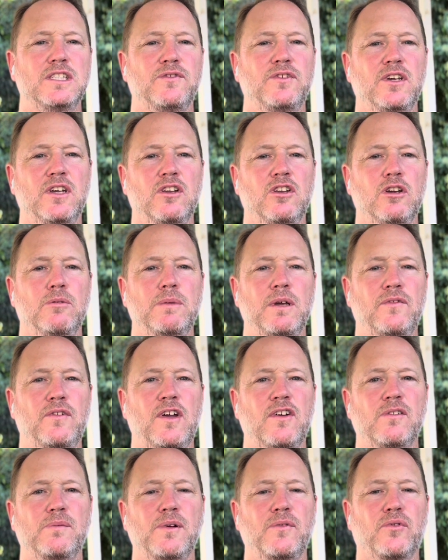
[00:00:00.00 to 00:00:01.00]
If you can do me a
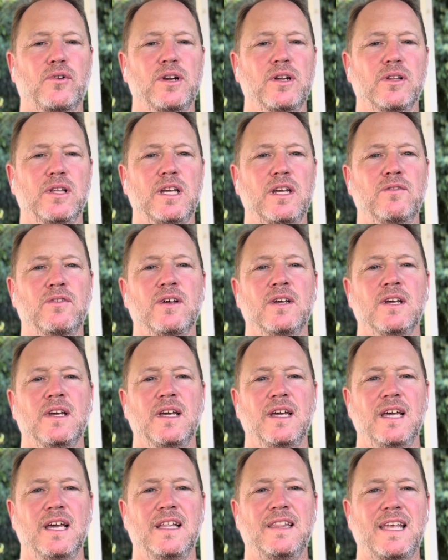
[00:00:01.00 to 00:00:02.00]
favor before you leave,
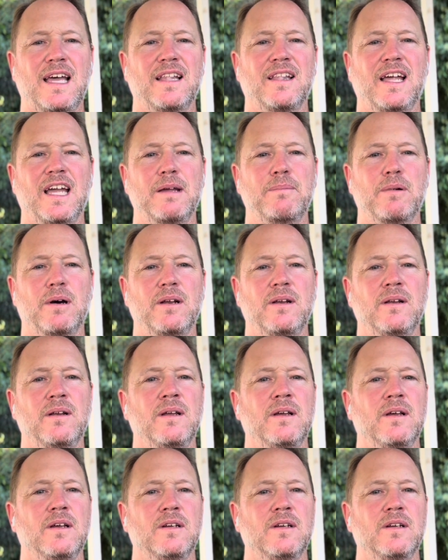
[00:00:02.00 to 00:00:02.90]
hit that like button,